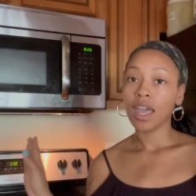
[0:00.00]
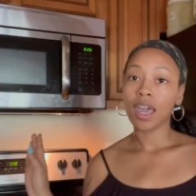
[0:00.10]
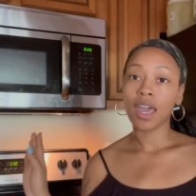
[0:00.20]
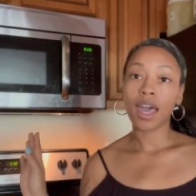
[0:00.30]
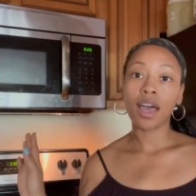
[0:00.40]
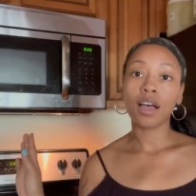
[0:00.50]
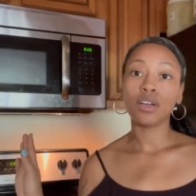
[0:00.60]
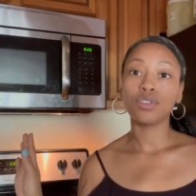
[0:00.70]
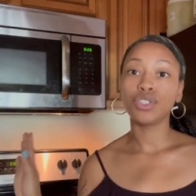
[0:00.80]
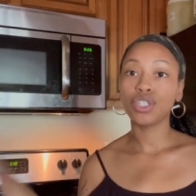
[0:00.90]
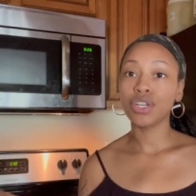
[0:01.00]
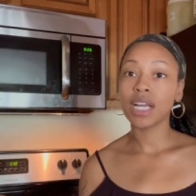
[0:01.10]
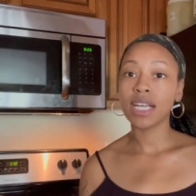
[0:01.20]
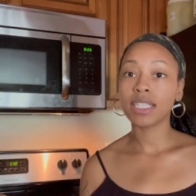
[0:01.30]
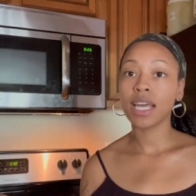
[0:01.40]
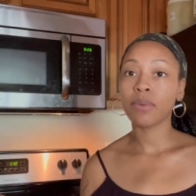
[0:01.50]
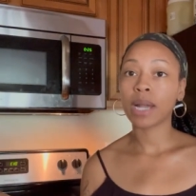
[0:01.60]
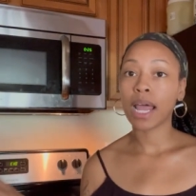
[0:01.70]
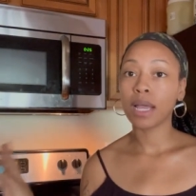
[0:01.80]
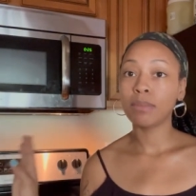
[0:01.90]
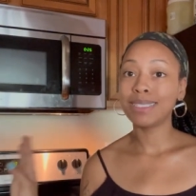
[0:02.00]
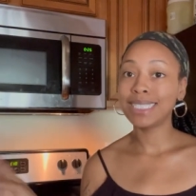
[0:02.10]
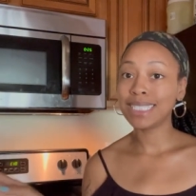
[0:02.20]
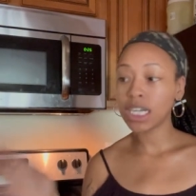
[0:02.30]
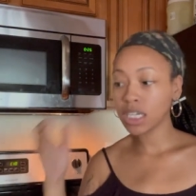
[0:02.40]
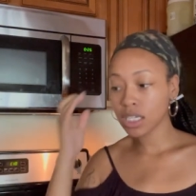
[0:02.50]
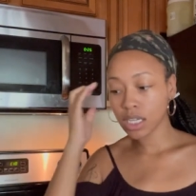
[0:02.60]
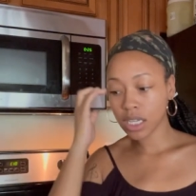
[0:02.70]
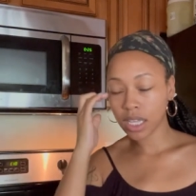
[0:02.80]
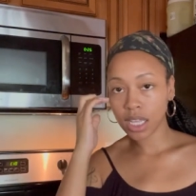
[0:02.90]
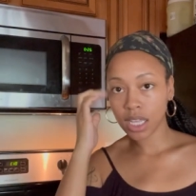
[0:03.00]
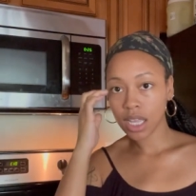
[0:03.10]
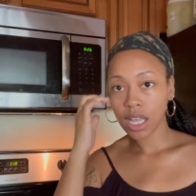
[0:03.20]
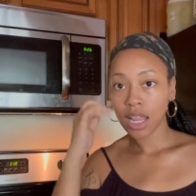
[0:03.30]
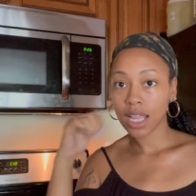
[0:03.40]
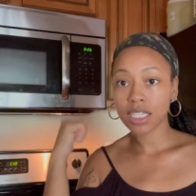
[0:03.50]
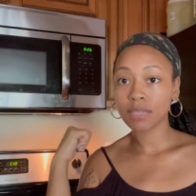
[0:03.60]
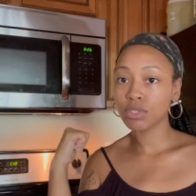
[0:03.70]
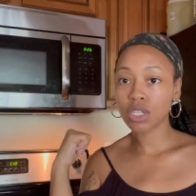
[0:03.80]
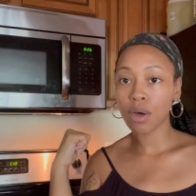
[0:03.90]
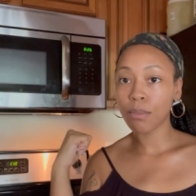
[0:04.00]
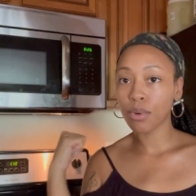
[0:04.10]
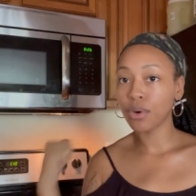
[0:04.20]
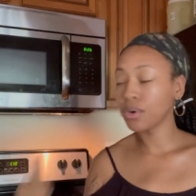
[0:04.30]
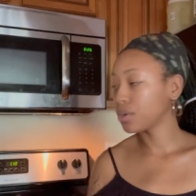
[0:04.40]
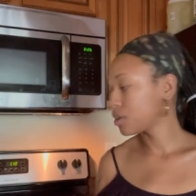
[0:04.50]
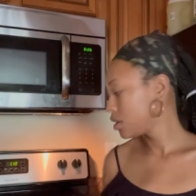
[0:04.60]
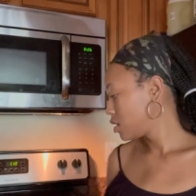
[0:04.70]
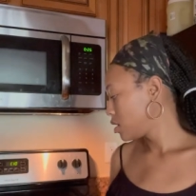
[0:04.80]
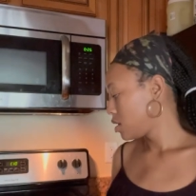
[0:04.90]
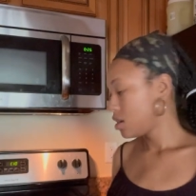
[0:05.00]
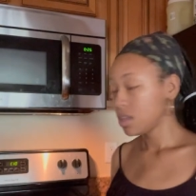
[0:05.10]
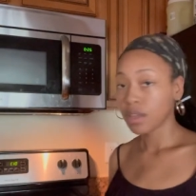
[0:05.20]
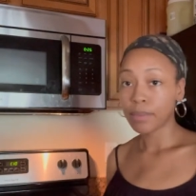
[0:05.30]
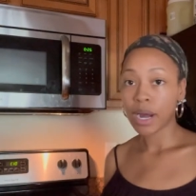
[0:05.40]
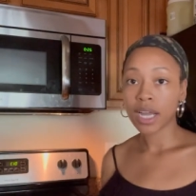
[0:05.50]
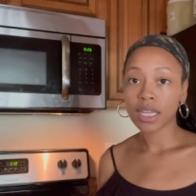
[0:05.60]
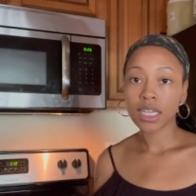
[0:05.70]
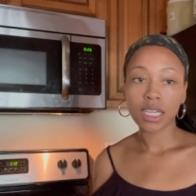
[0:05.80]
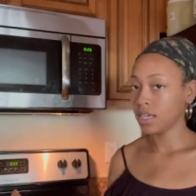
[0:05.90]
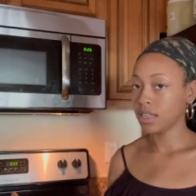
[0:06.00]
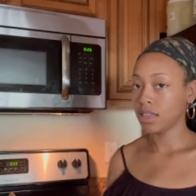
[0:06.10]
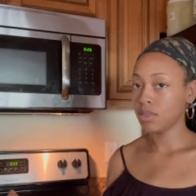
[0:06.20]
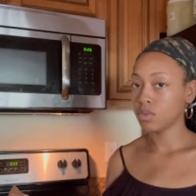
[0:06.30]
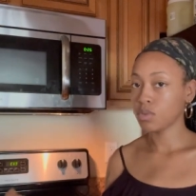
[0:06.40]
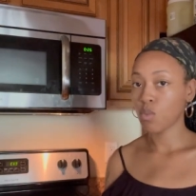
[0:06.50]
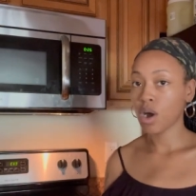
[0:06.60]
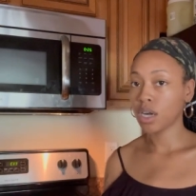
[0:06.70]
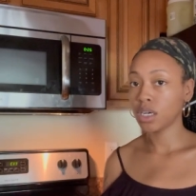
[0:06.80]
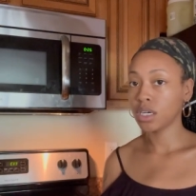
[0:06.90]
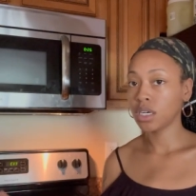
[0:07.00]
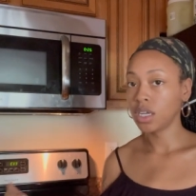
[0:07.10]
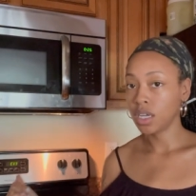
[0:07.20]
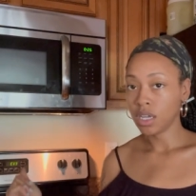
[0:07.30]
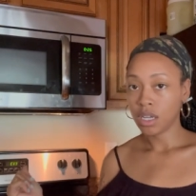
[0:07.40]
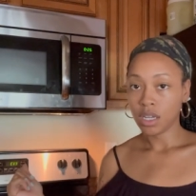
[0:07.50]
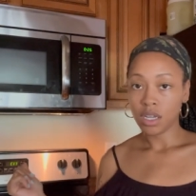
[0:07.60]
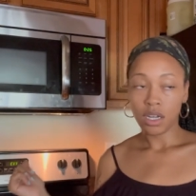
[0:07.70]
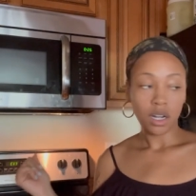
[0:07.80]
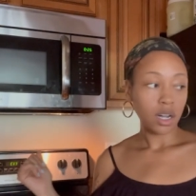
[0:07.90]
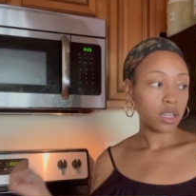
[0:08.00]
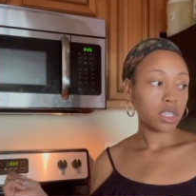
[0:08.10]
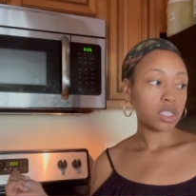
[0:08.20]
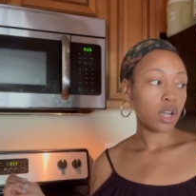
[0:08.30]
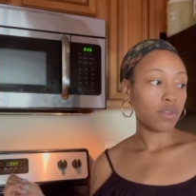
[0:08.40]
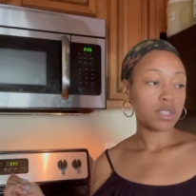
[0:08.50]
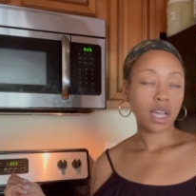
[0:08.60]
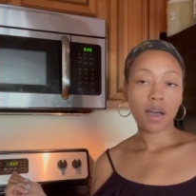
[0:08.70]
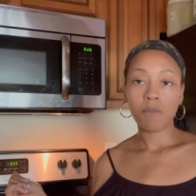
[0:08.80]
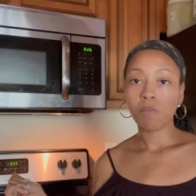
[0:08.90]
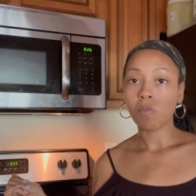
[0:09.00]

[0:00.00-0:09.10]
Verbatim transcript: And I'll show you guys that when I am done cooking. Like, I'm just gonna boil the broccoli in water on the stovetop.